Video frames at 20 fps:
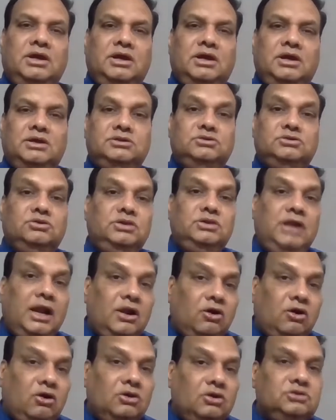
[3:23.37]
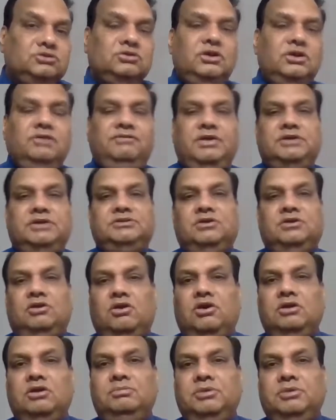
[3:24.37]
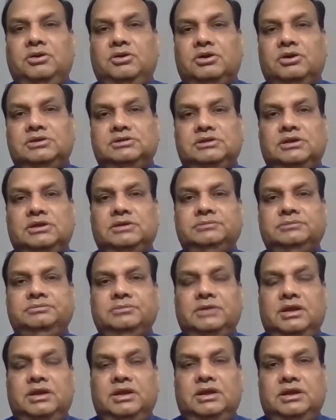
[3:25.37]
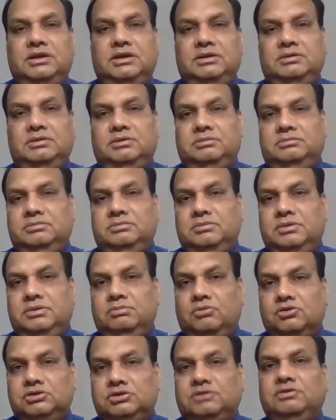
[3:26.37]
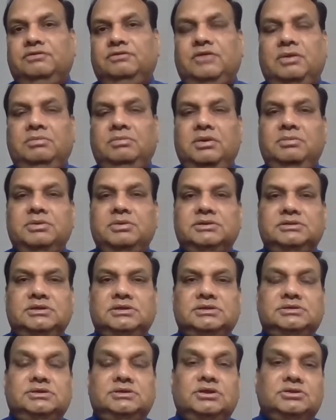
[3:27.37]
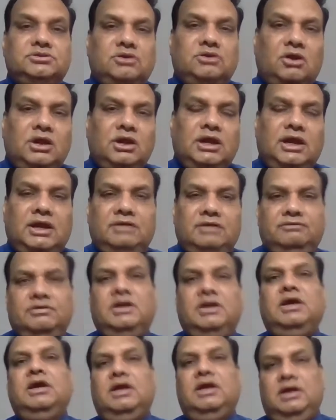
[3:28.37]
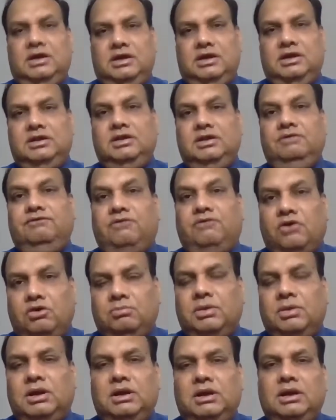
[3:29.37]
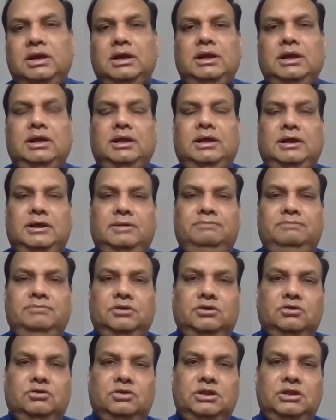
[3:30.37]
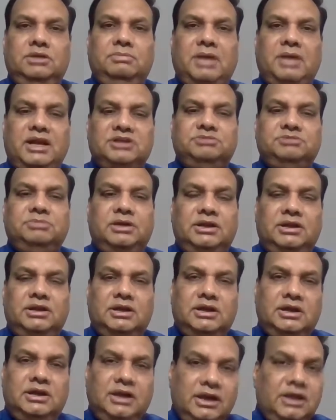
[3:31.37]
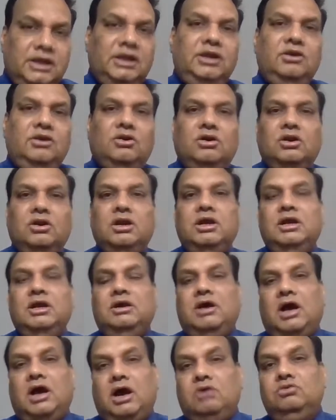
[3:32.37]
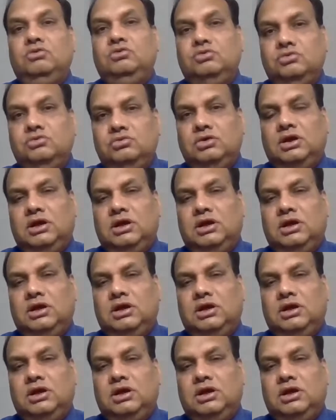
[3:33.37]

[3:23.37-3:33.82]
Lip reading: So that also affects a lot because most of the family business does not have the formal the management degree or how to